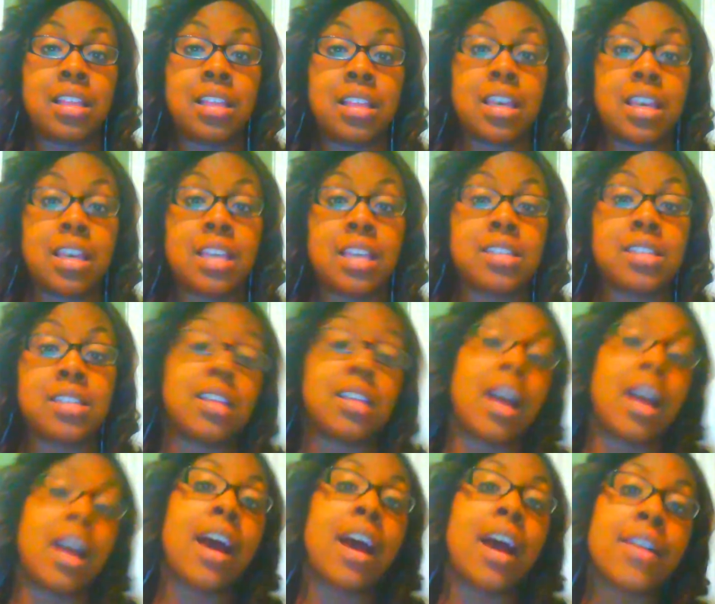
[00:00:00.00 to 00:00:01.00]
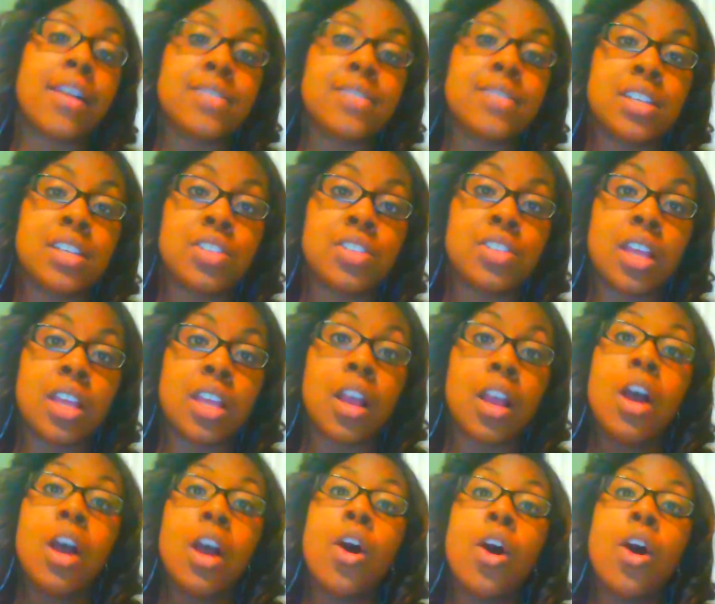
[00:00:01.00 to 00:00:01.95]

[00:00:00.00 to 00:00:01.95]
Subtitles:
in the cases that I'm teaching